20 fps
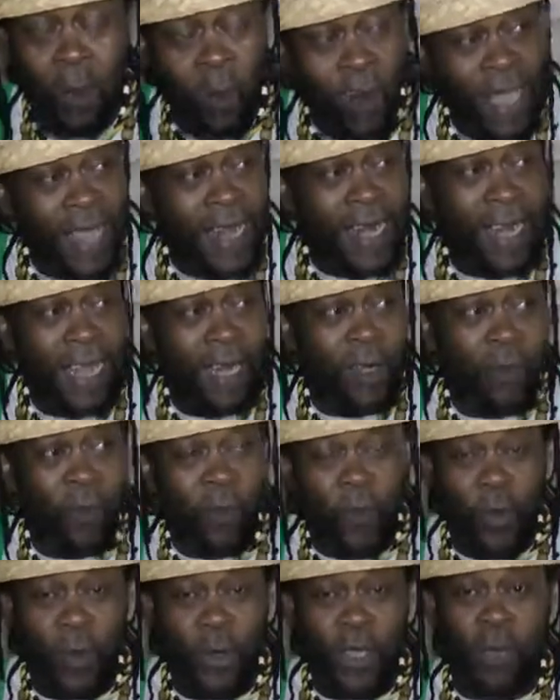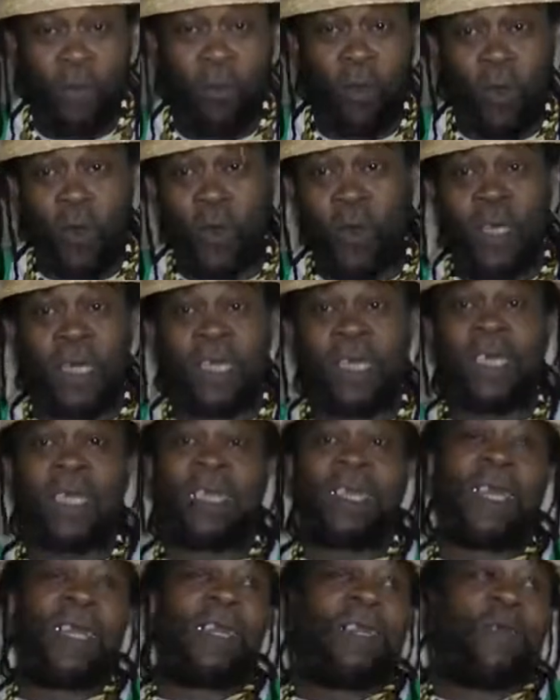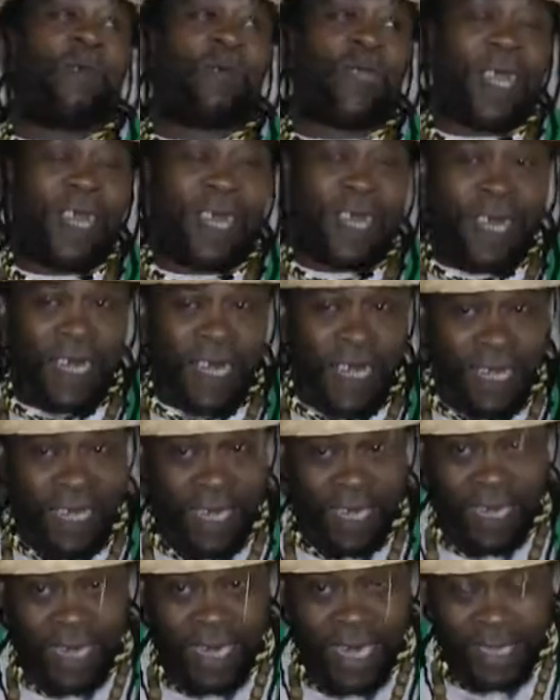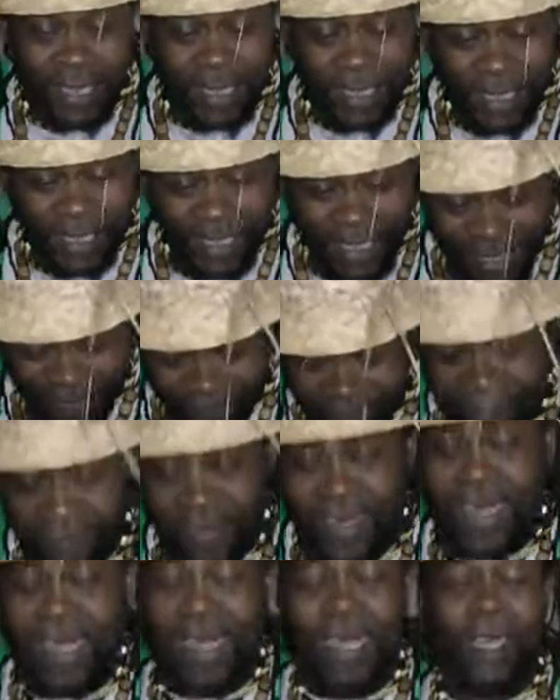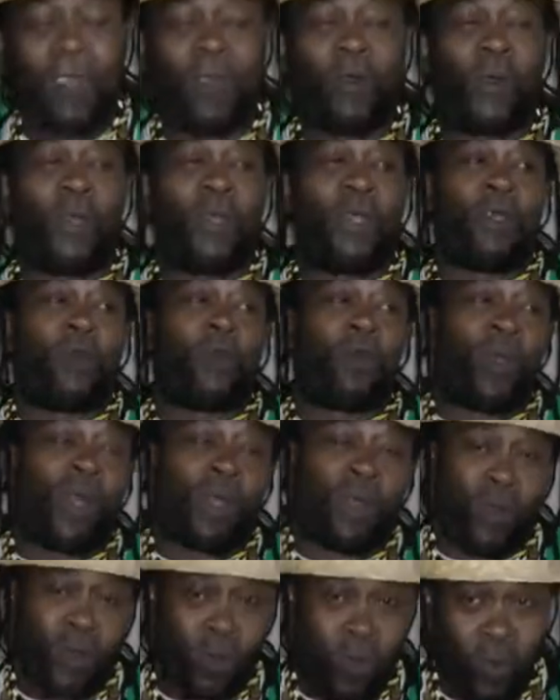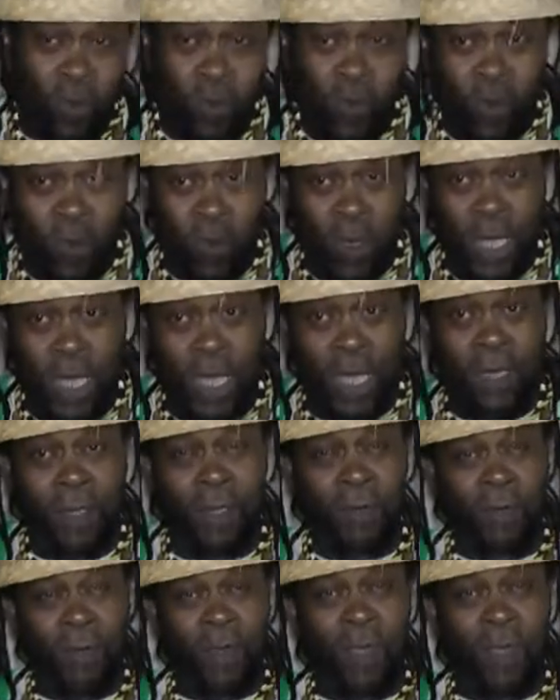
Why not worry about the thing that that's definitely going to go on,